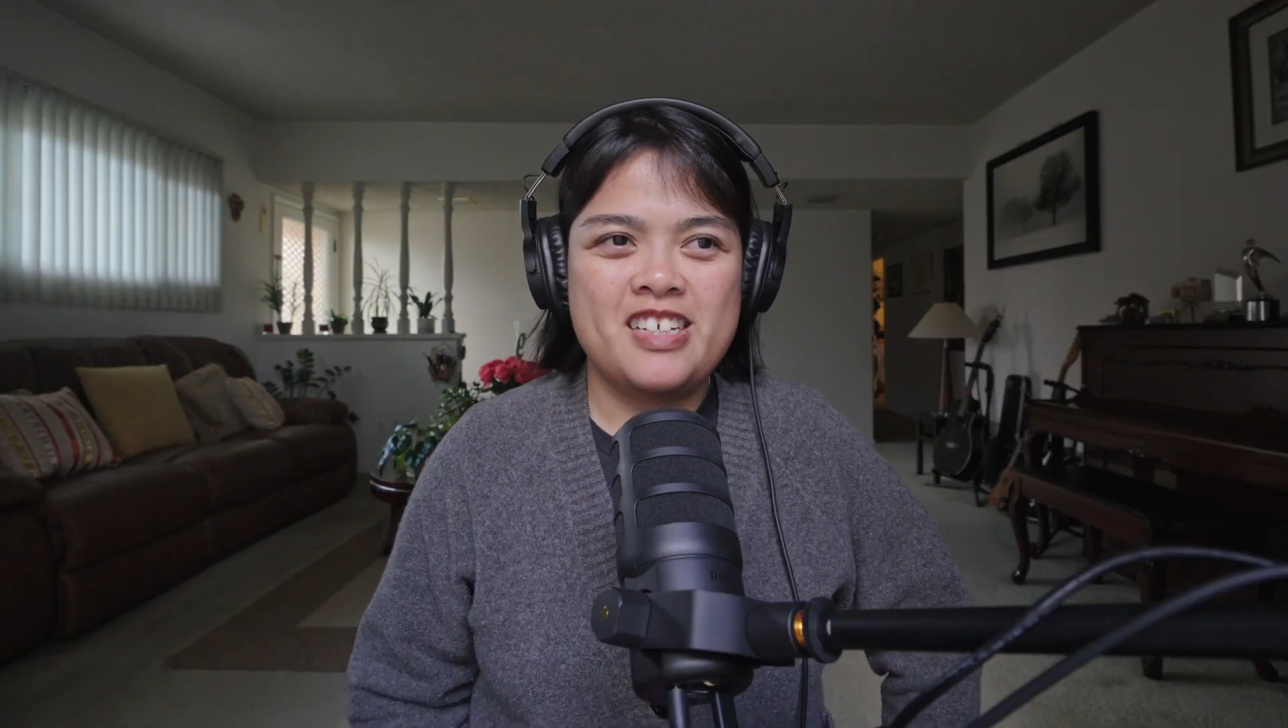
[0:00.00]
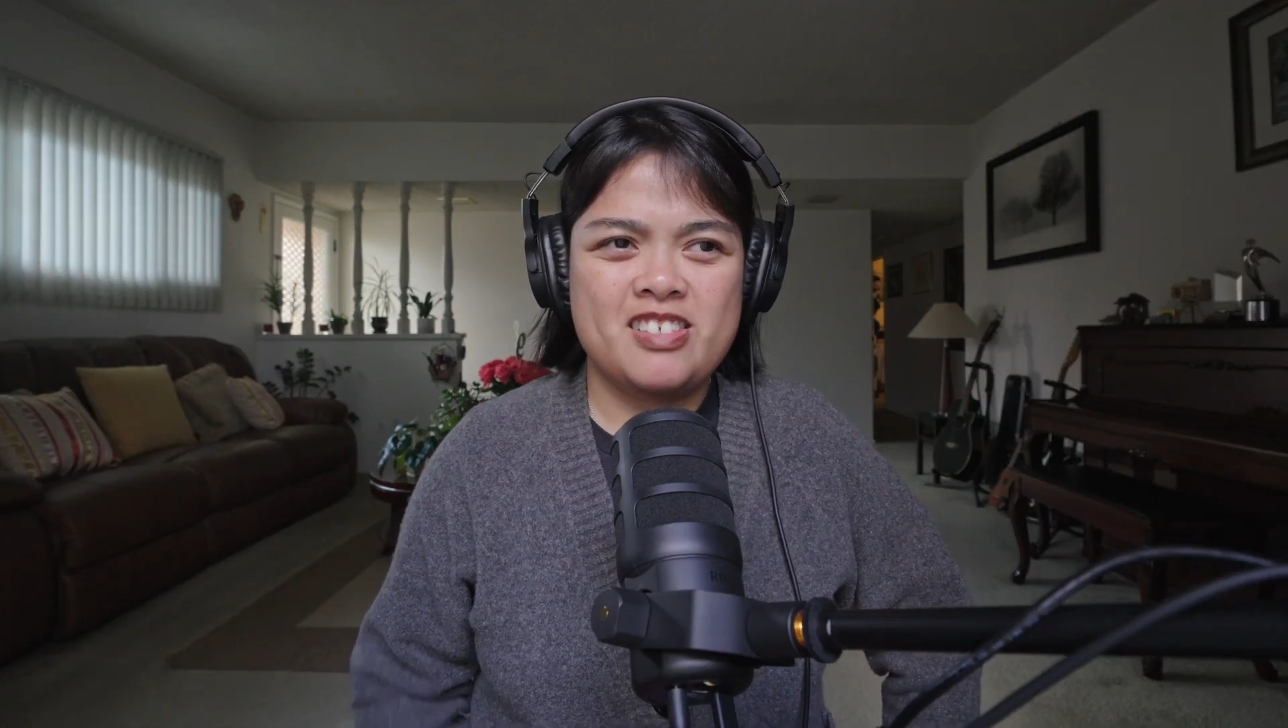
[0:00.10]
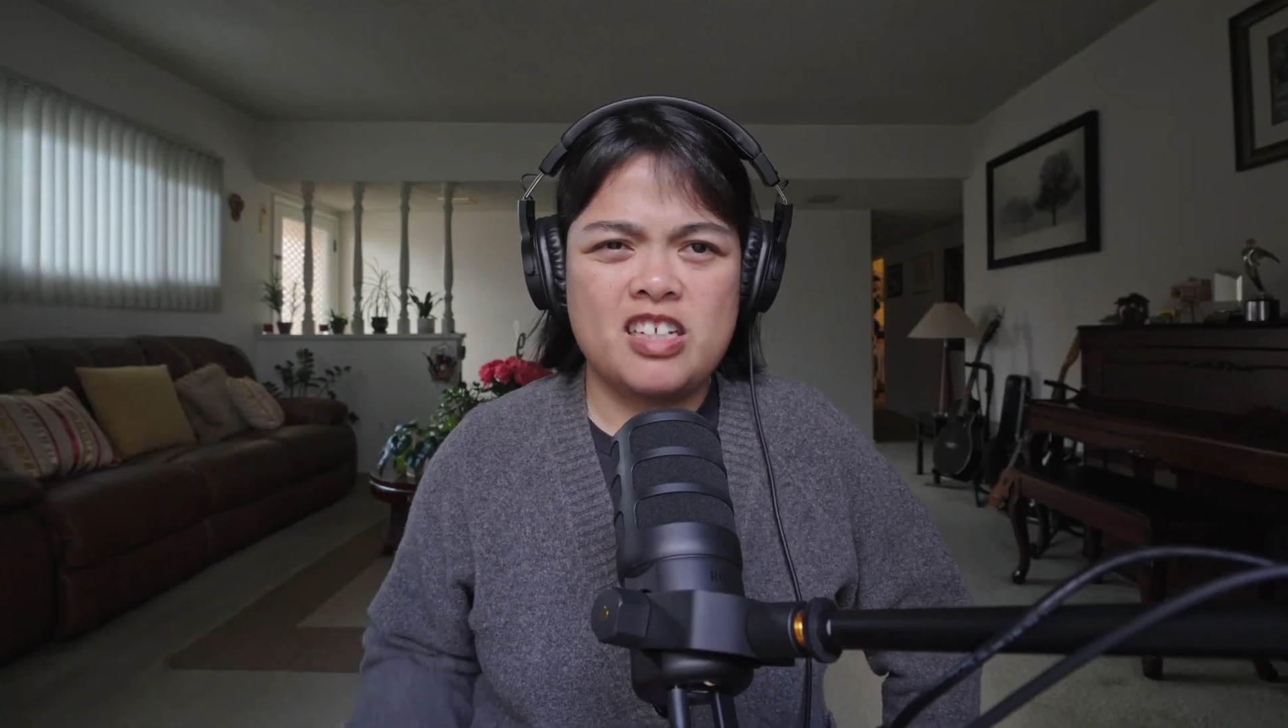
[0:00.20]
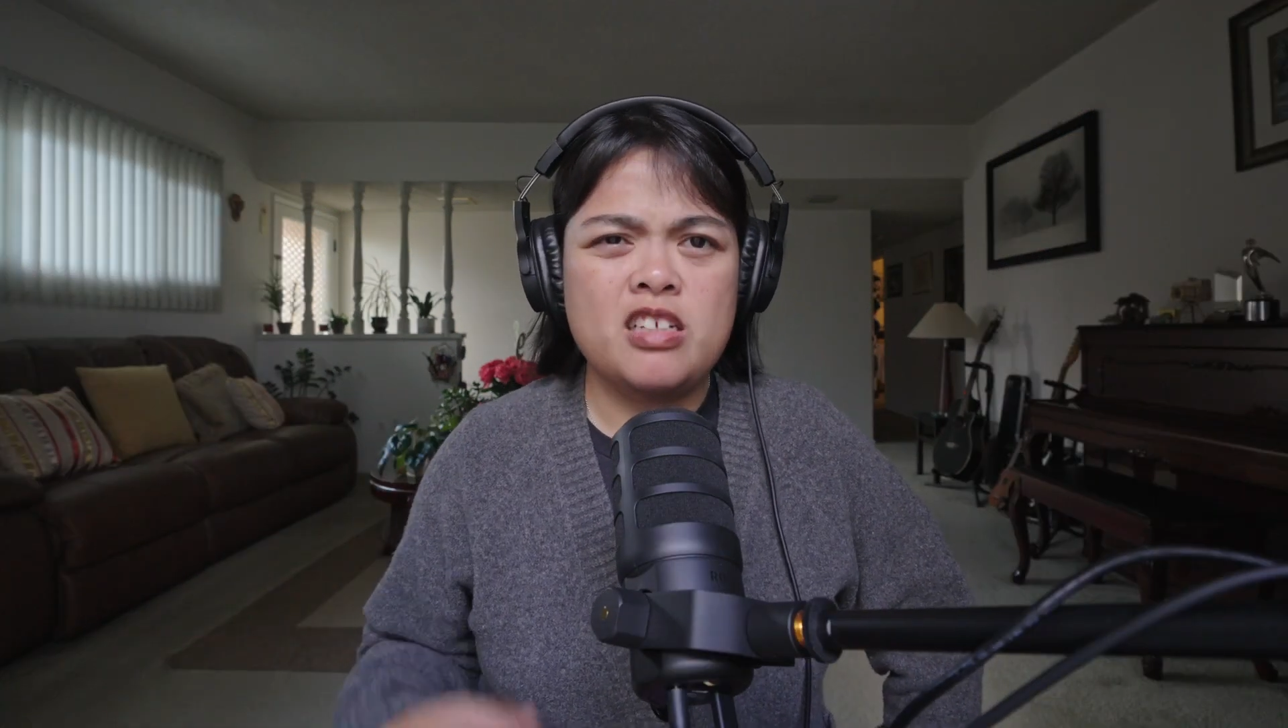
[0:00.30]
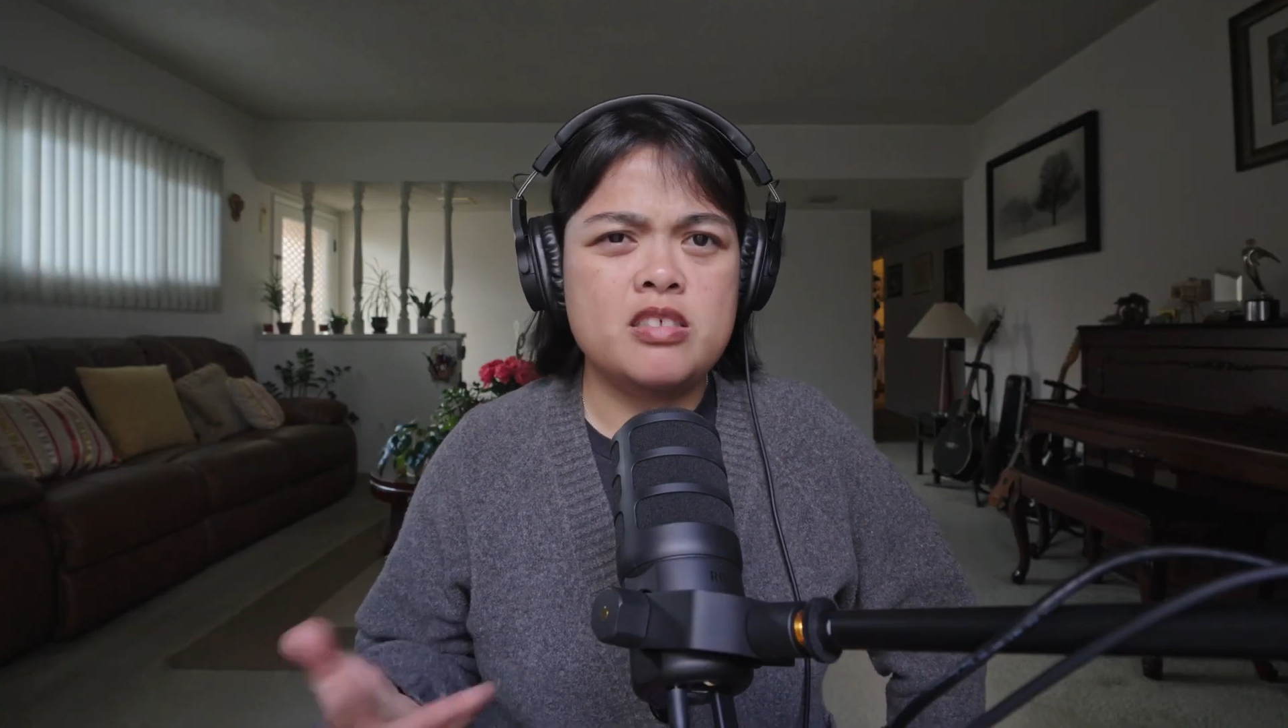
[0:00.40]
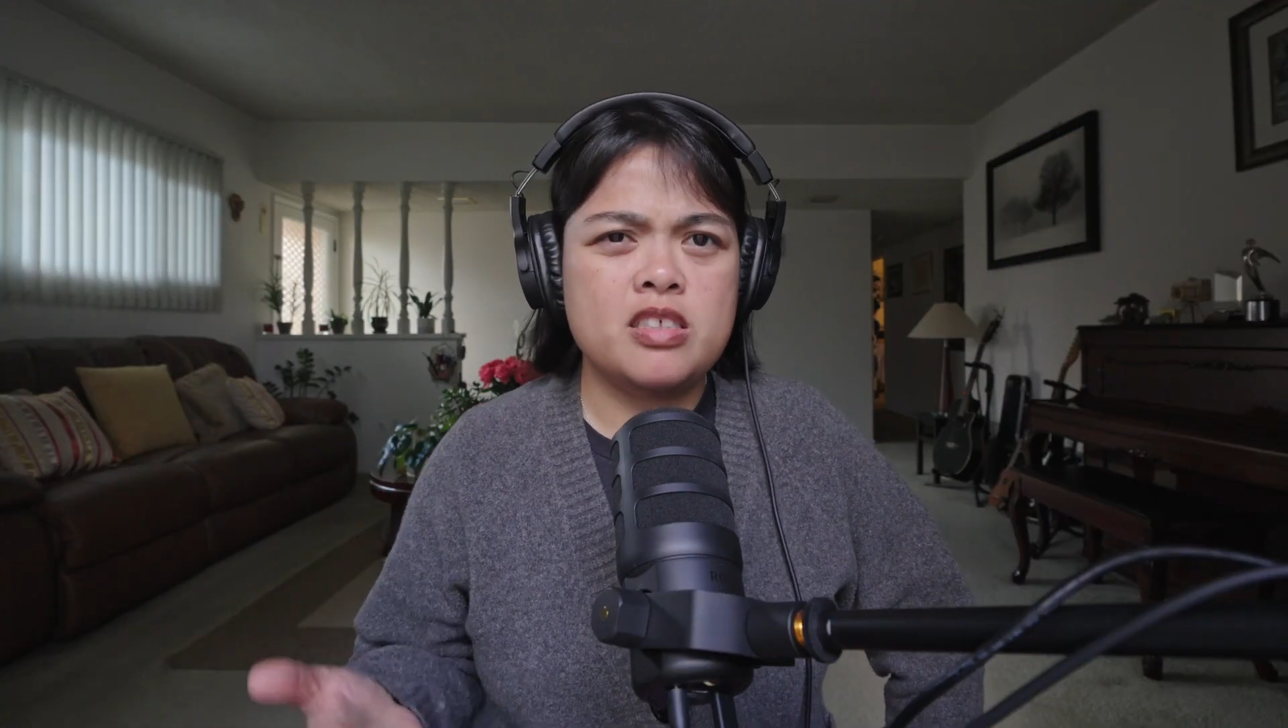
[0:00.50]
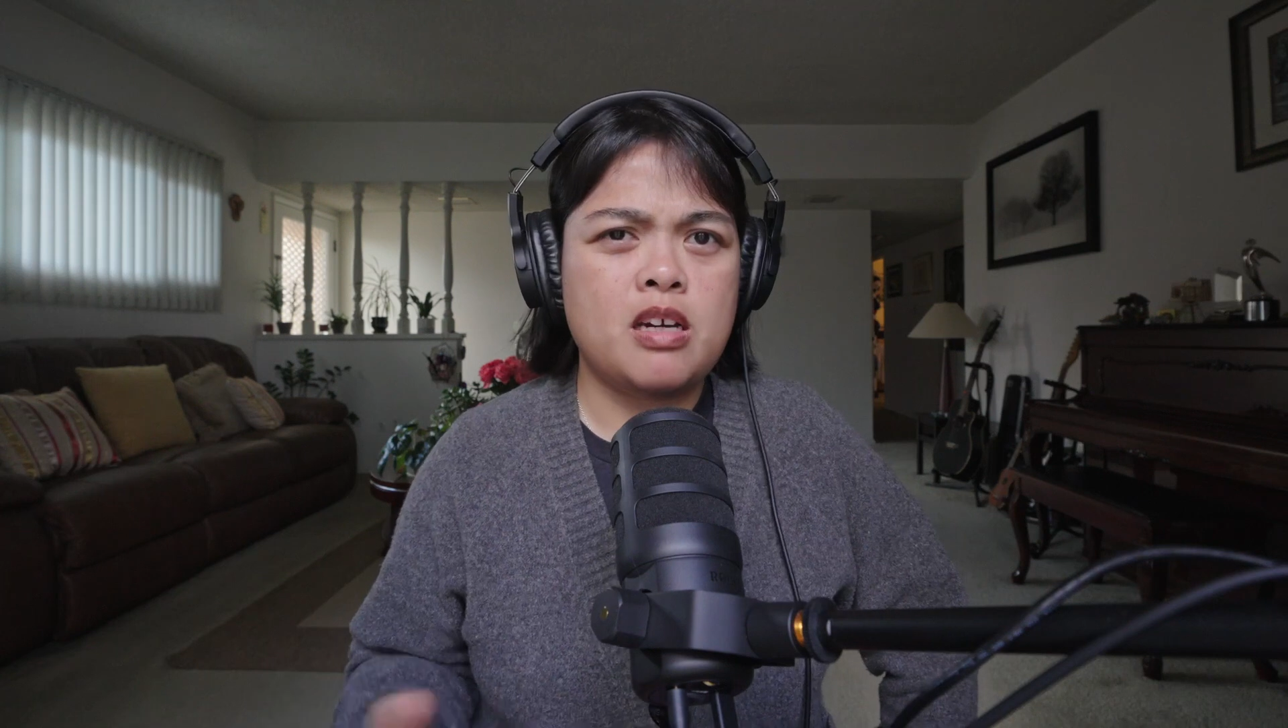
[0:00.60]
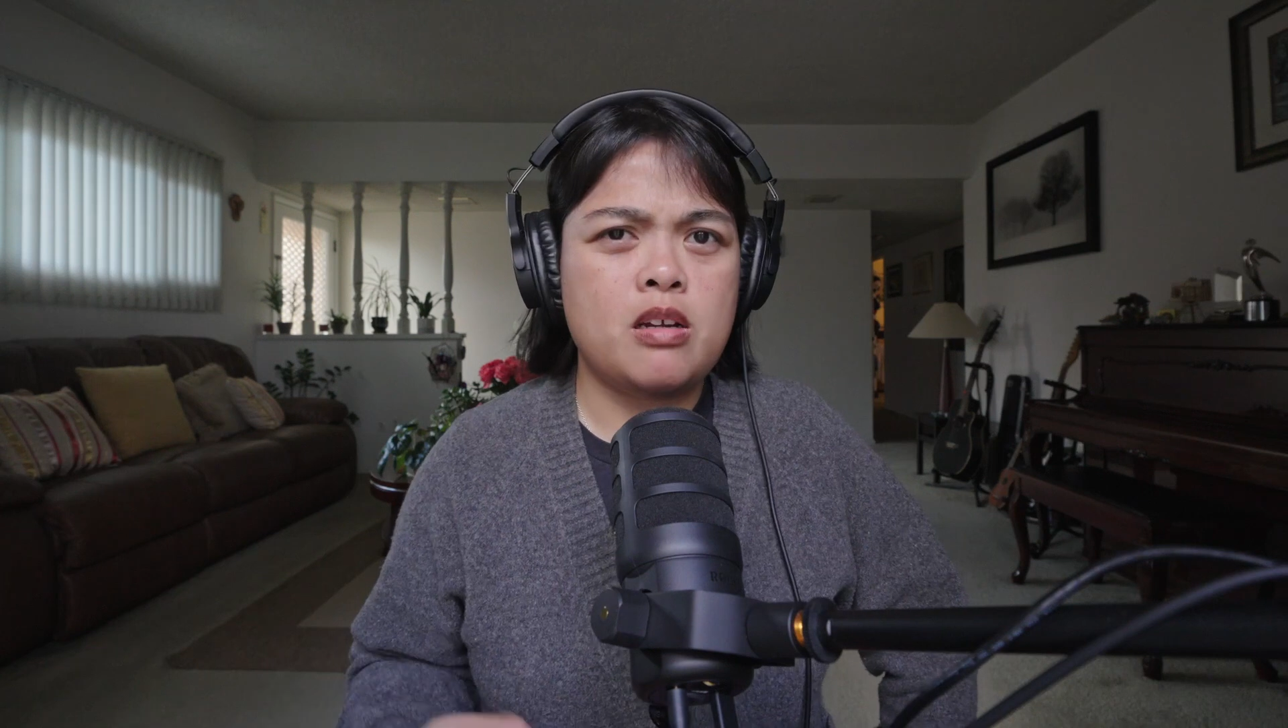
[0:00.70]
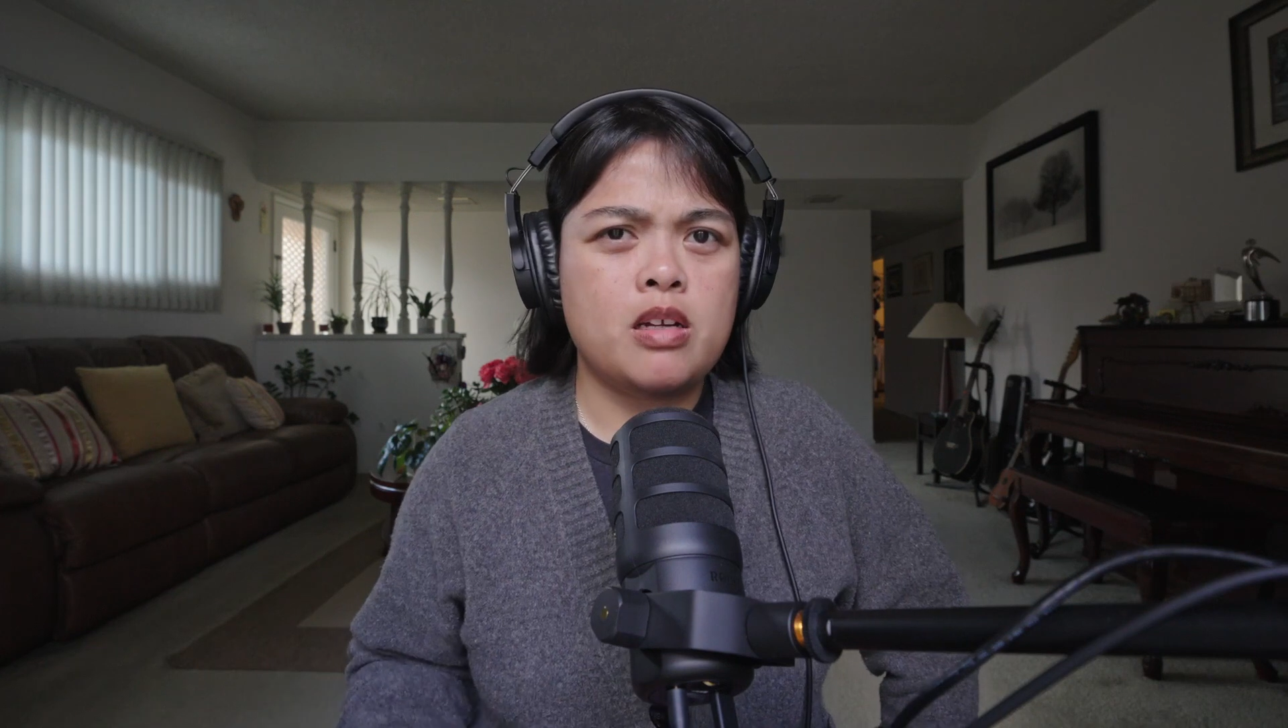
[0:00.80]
That's usually how